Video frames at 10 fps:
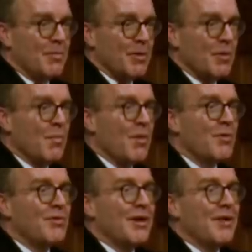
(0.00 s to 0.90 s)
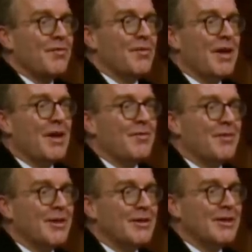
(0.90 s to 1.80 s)
Michael Mosley over there
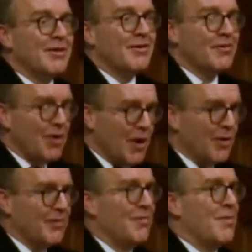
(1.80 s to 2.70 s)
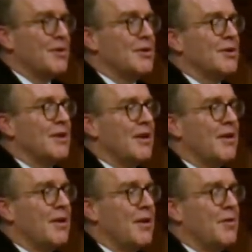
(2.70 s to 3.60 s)
was actually the start of my journey.
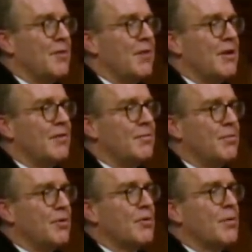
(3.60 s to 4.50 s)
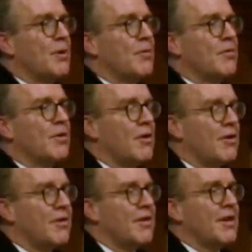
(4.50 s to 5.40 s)
I not only read his book when I was on a
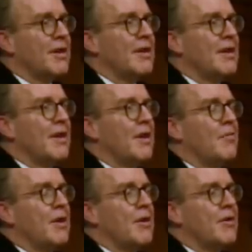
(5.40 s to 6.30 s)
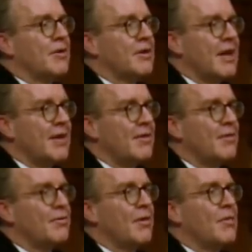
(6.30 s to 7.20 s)
holiday, I read it on a
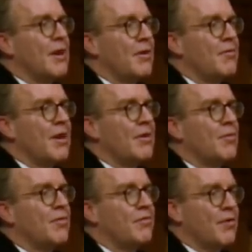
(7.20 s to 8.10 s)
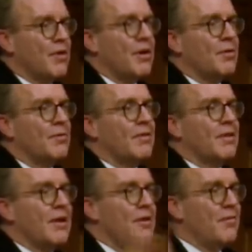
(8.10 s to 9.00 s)
Kindle, so then I read all the footnotes,
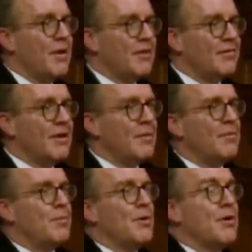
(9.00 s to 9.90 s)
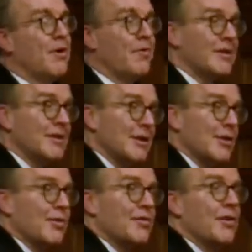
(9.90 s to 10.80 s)
and then I read Aseem's book. I've actually
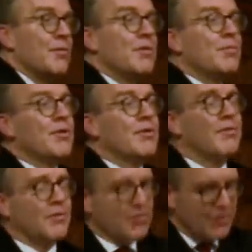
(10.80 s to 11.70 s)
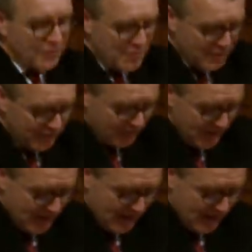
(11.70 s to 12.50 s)
got Zoe's book for Christmas,